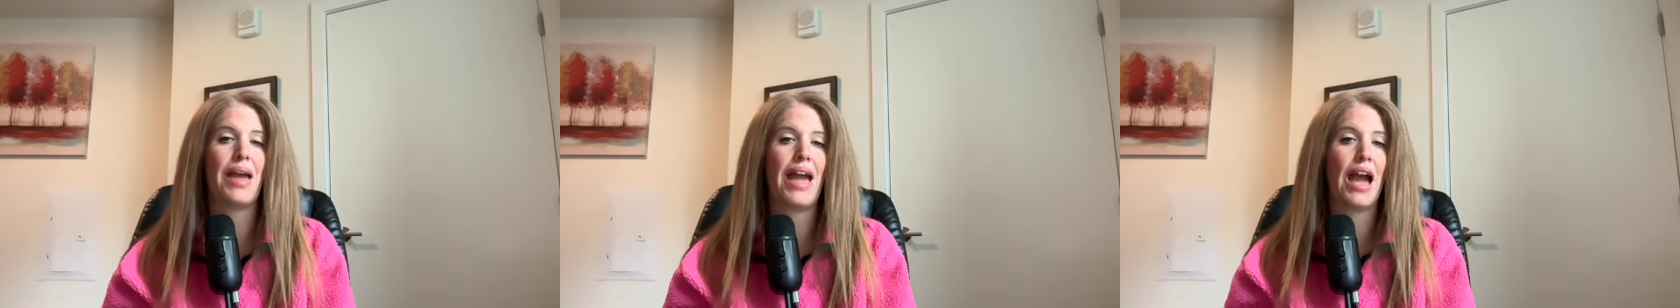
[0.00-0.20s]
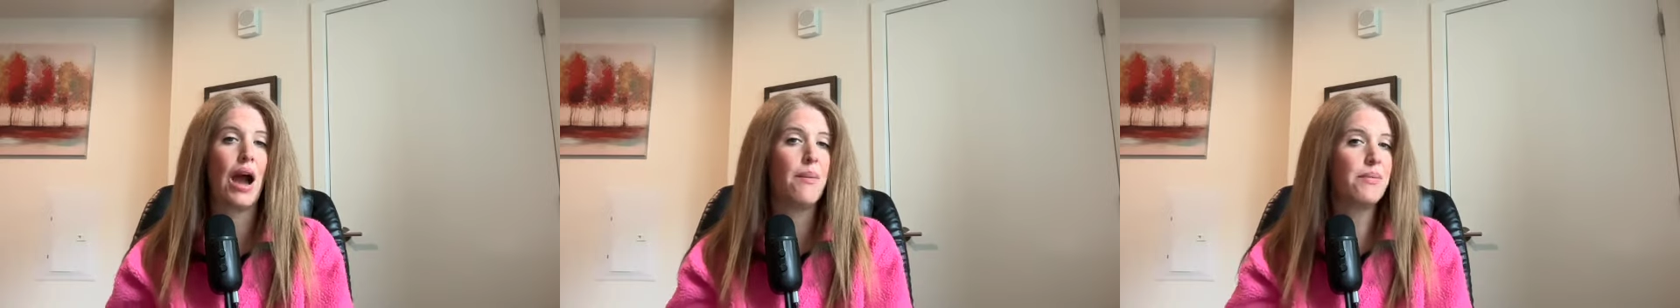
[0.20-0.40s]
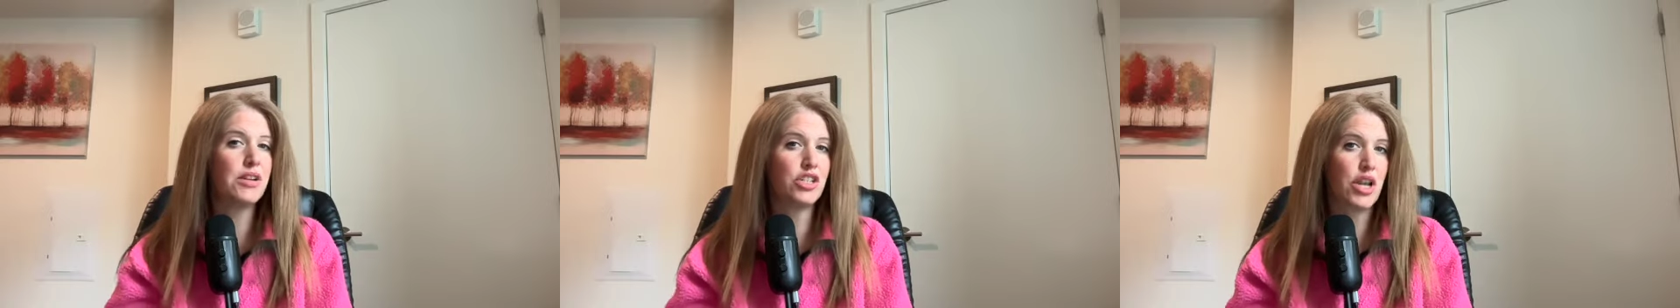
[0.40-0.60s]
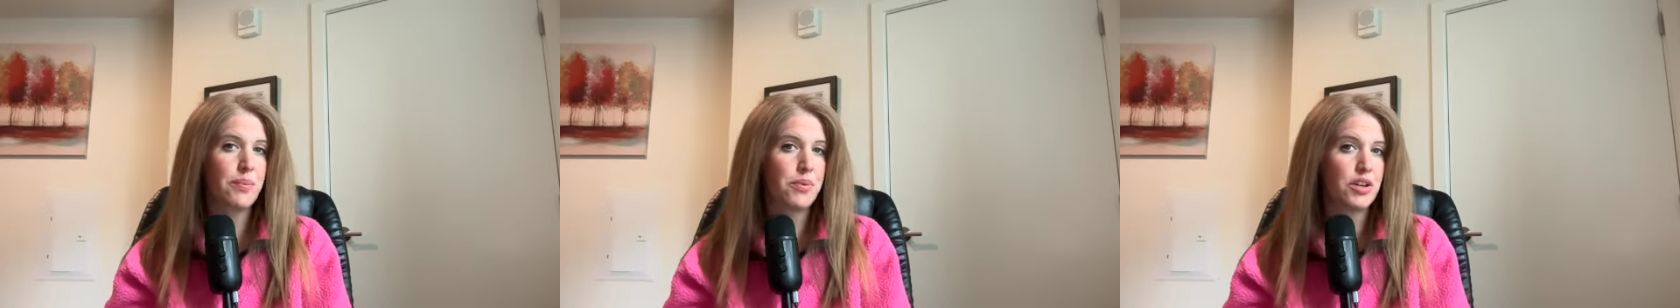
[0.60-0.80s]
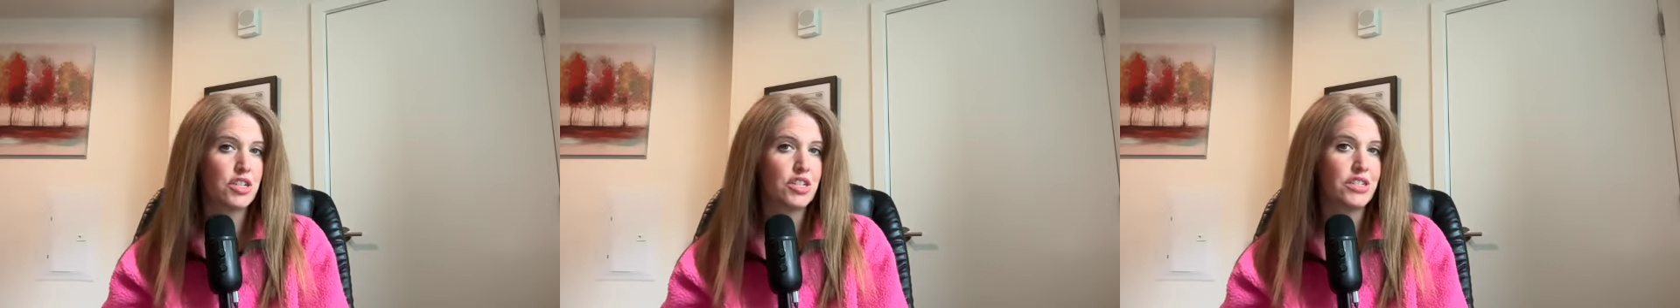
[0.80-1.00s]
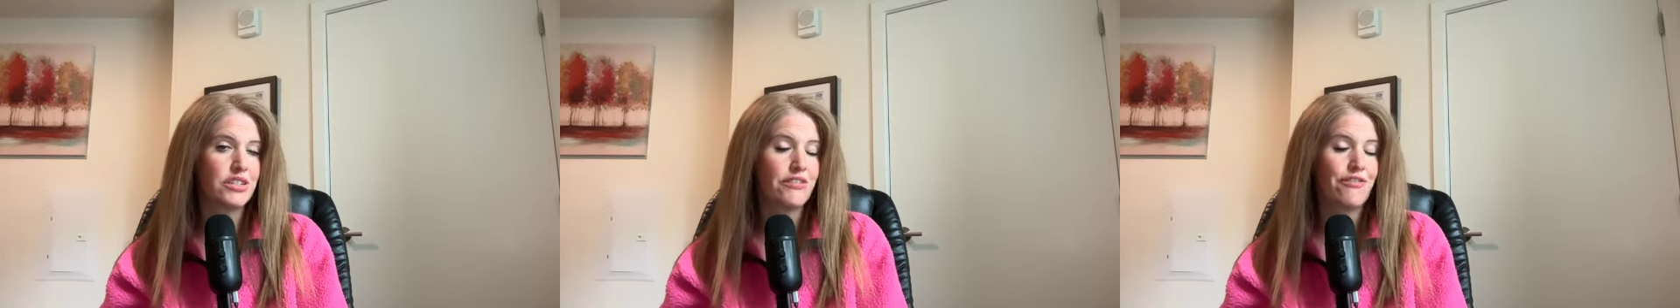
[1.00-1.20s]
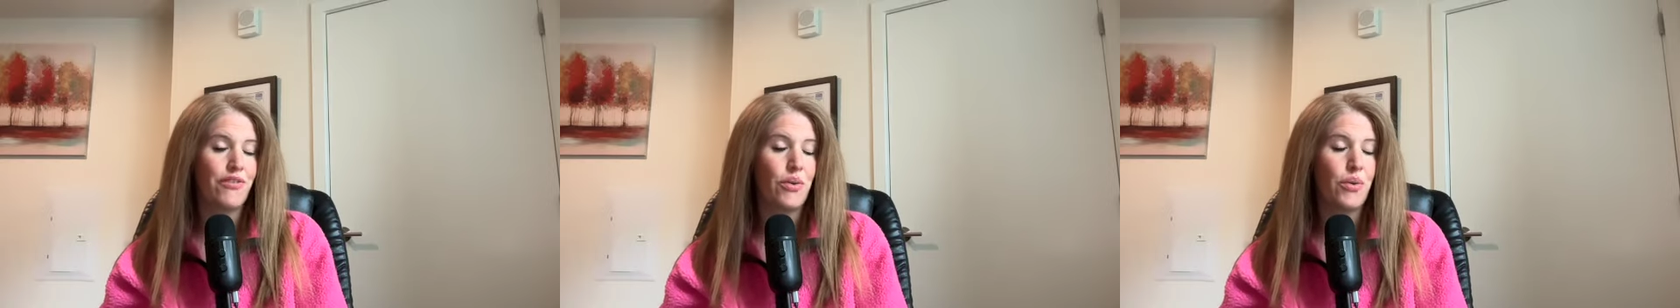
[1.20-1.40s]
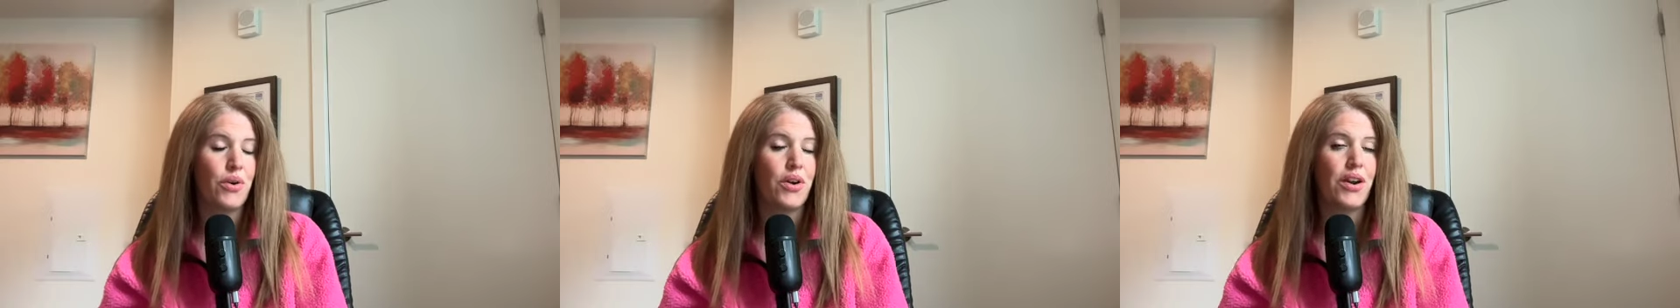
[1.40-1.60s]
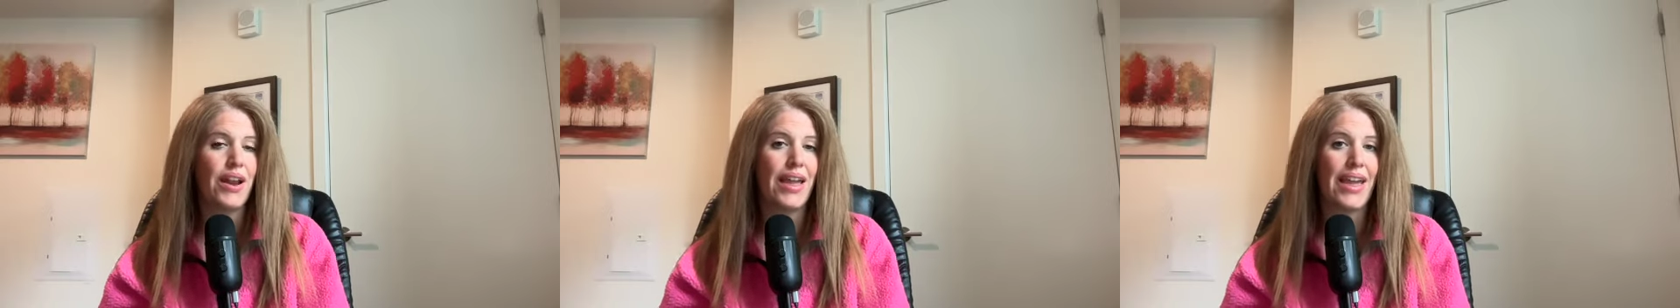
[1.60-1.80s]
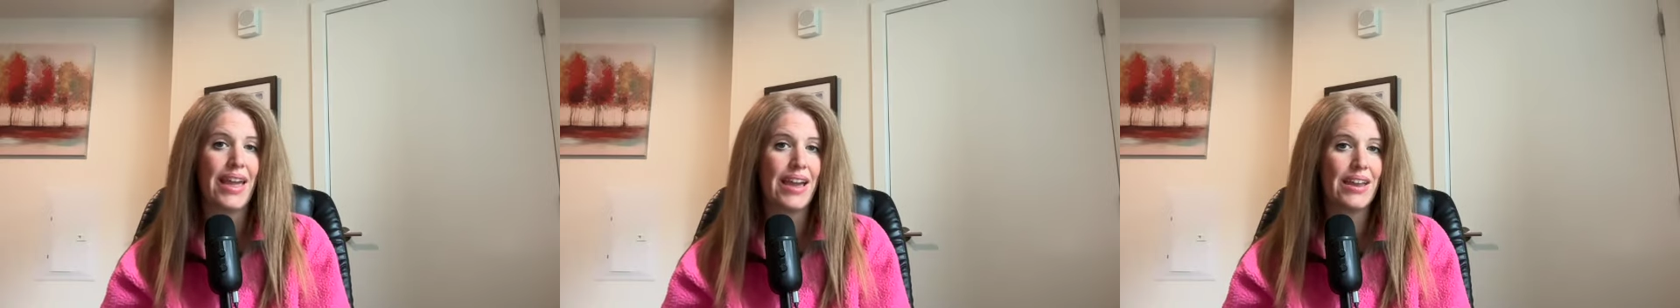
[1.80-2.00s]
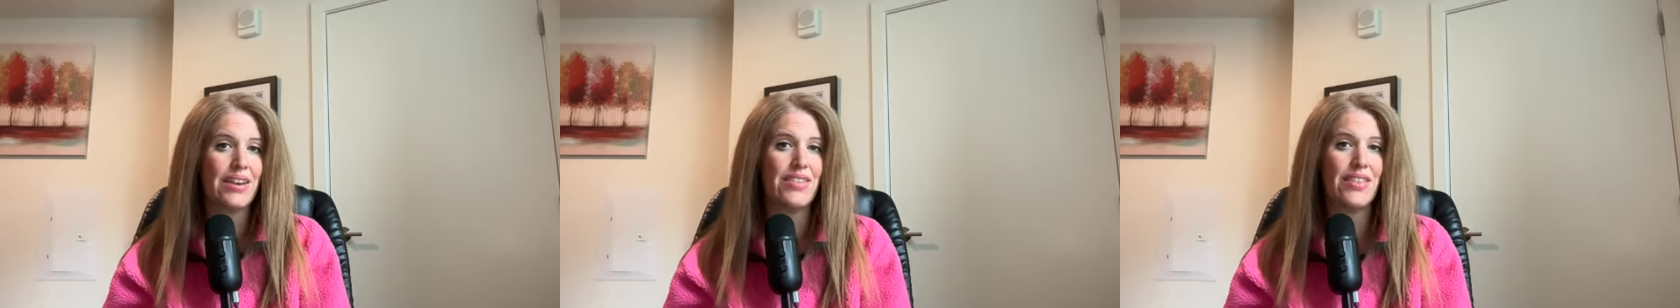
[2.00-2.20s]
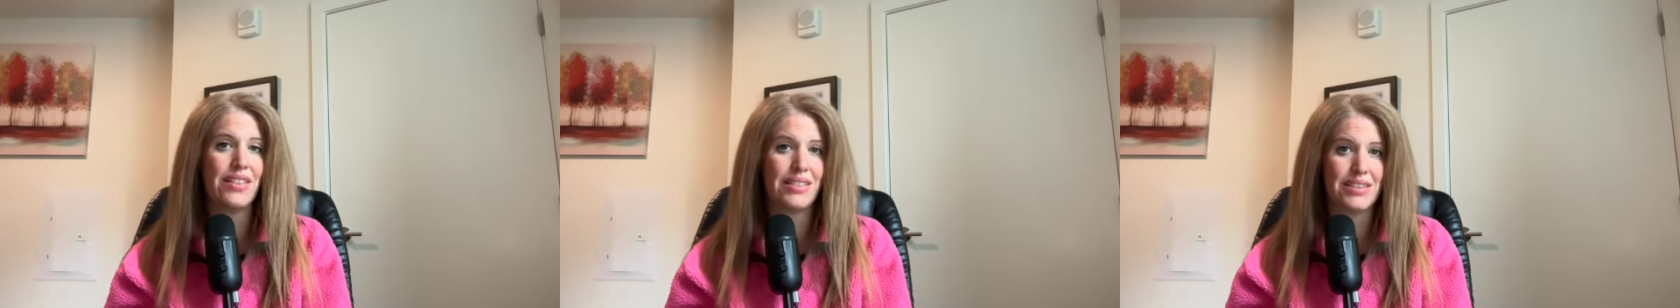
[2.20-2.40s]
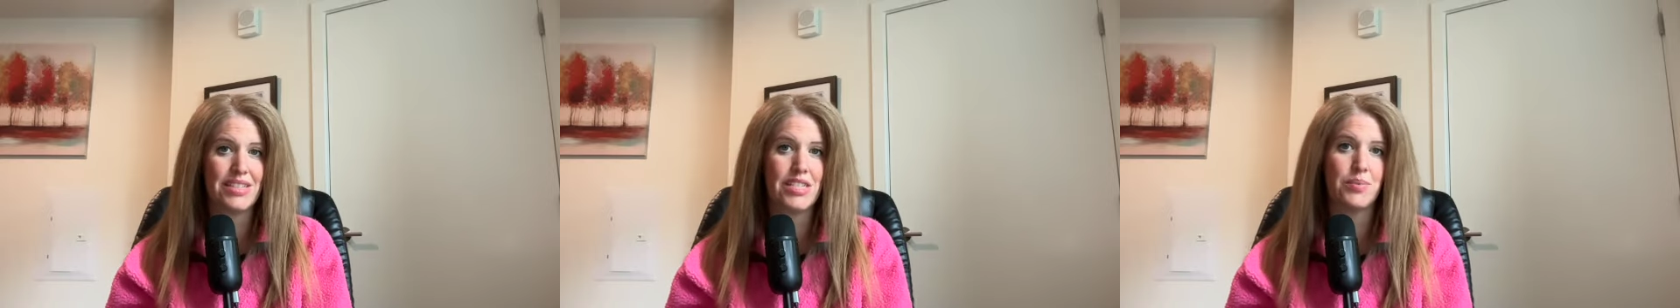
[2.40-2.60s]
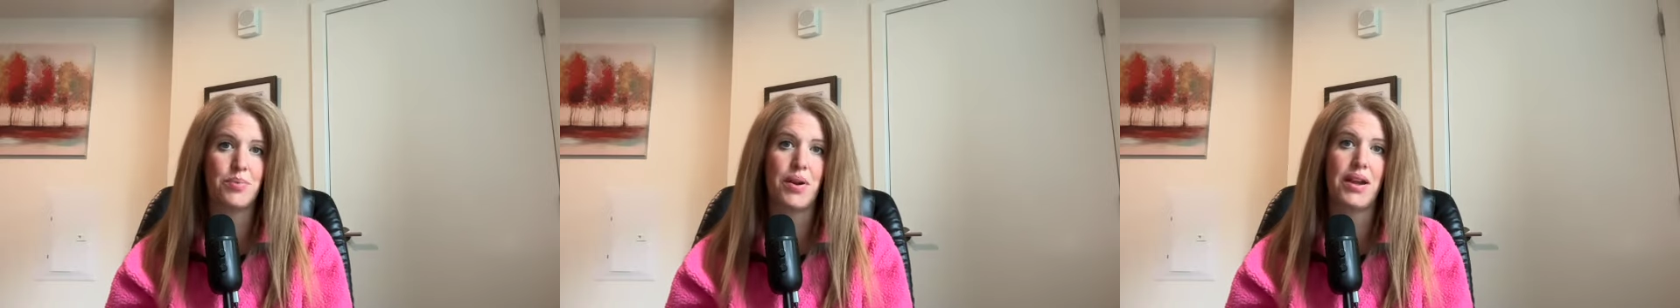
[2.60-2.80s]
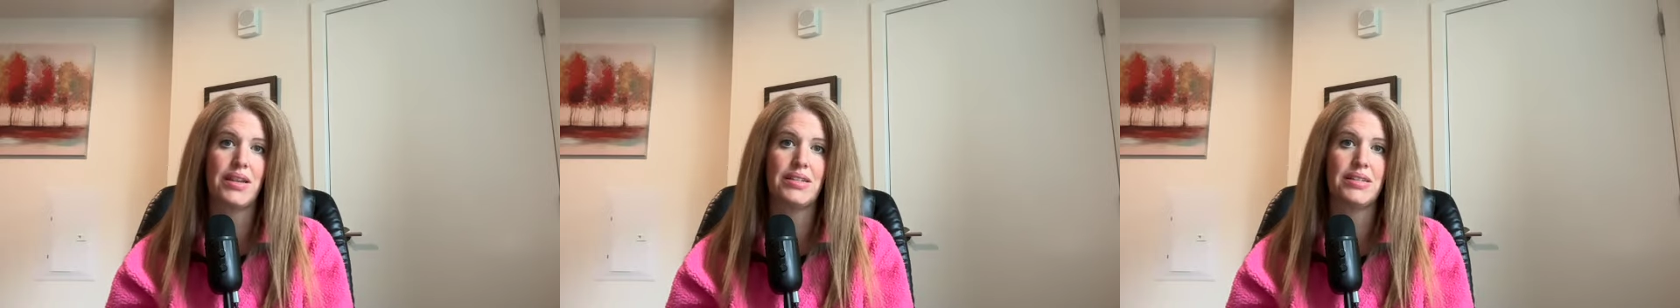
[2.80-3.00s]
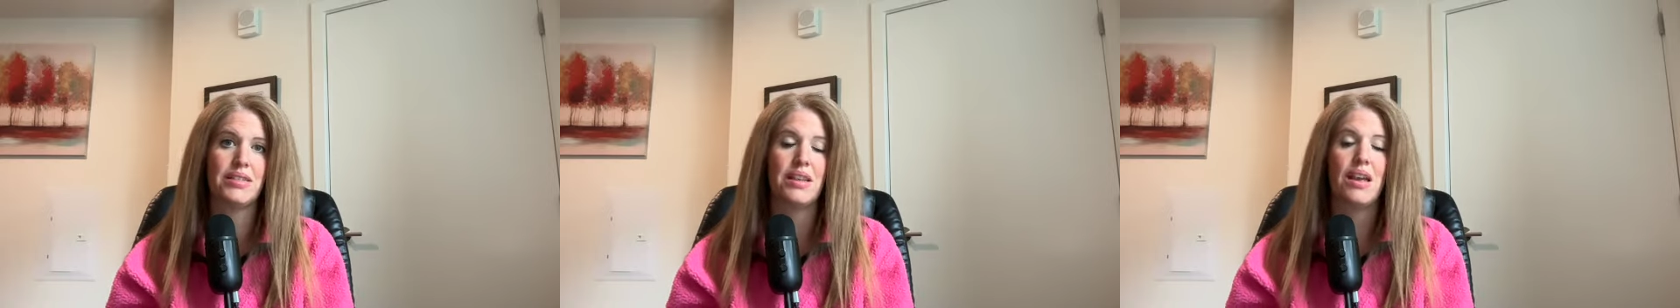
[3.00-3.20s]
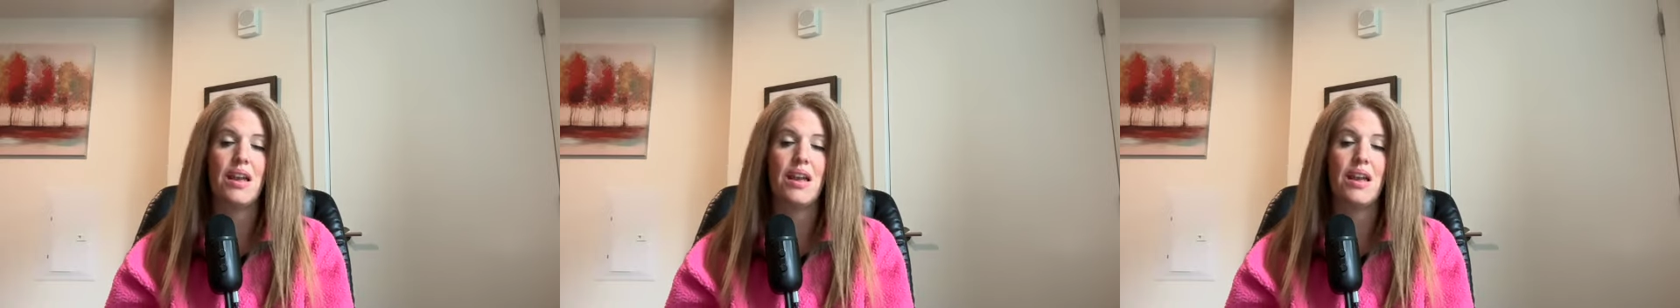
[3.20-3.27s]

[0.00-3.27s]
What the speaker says: how much I purchased it for, and the list price.